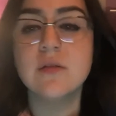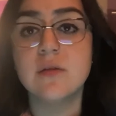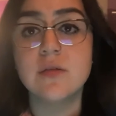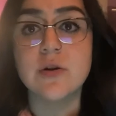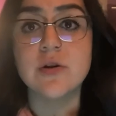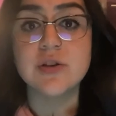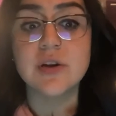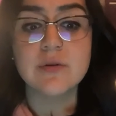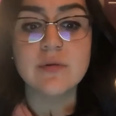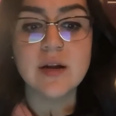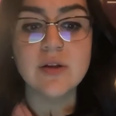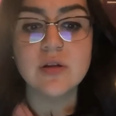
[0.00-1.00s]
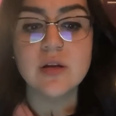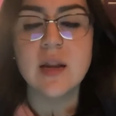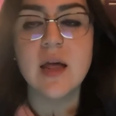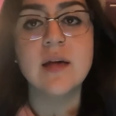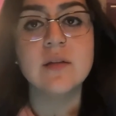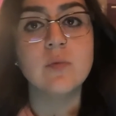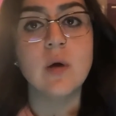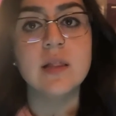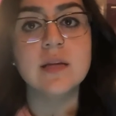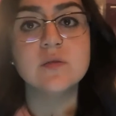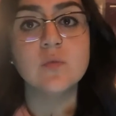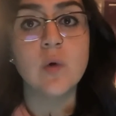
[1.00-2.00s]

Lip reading: the third generation, as well as